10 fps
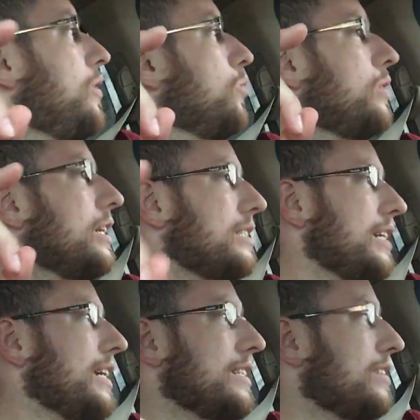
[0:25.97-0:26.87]
who
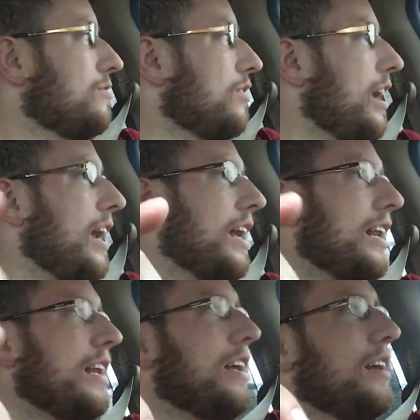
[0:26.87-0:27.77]
dislikes the
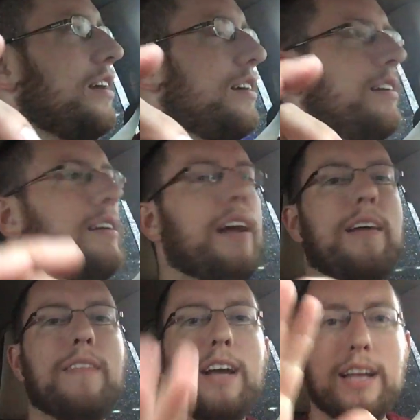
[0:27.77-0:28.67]
rain now,
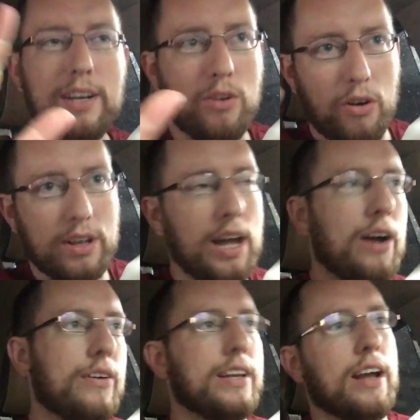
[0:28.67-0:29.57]
I'm not going to call you
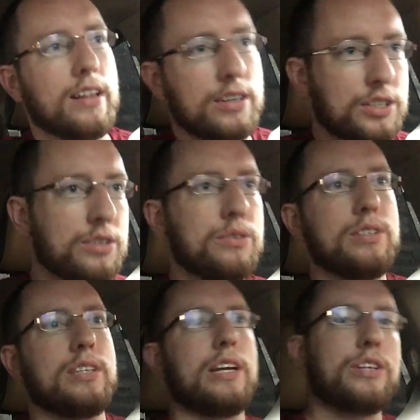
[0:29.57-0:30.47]
out and yell at you
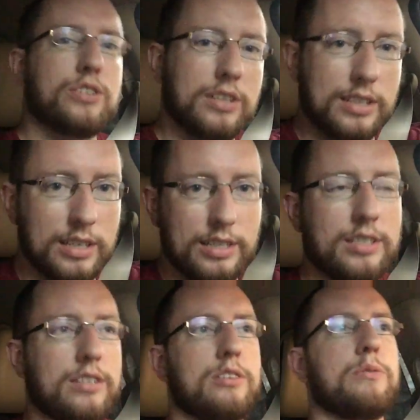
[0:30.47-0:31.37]
and say you shouldn't
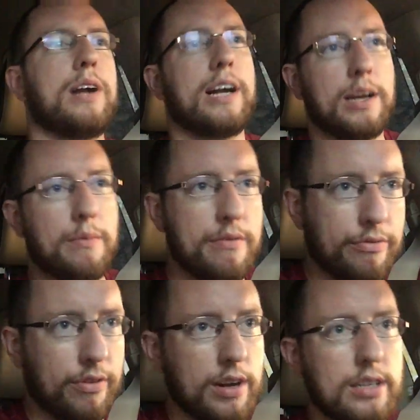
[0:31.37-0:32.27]
listen or we're not going to be
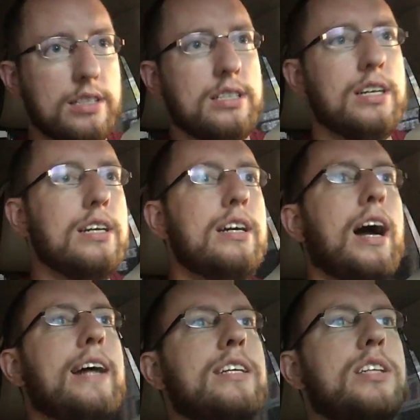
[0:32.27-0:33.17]
friends.
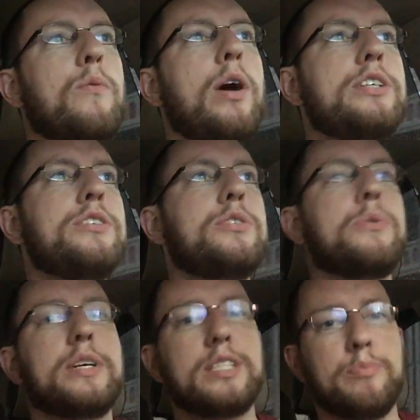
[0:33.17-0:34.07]
I just I want you
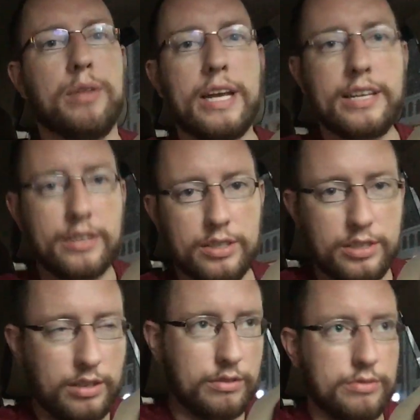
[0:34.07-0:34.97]
to explain
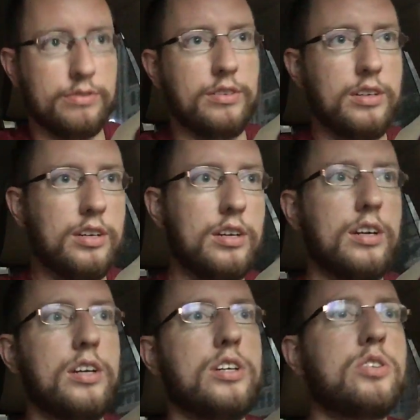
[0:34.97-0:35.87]
yourself.
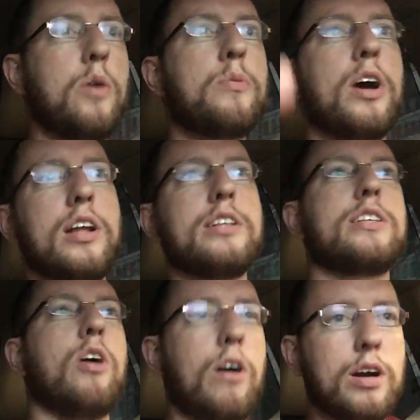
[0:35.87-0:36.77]
So I'm going to
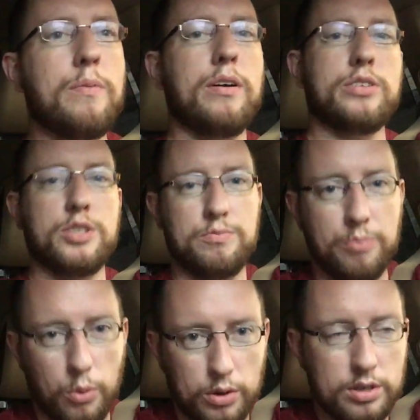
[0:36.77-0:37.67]
talk about
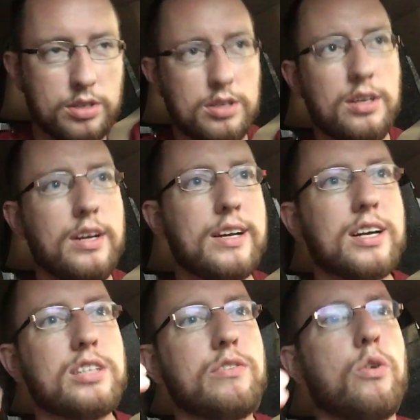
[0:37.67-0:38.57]
sports
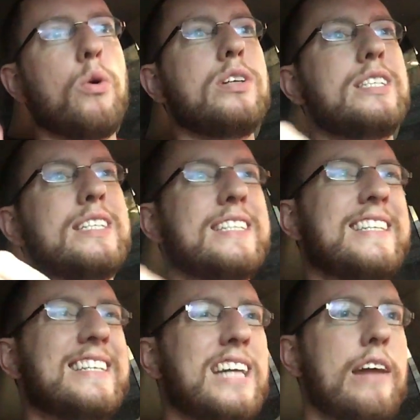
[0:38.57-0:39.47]
because of course this is
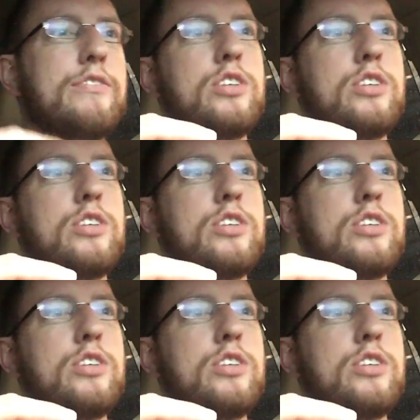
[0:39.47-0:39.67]
the Dave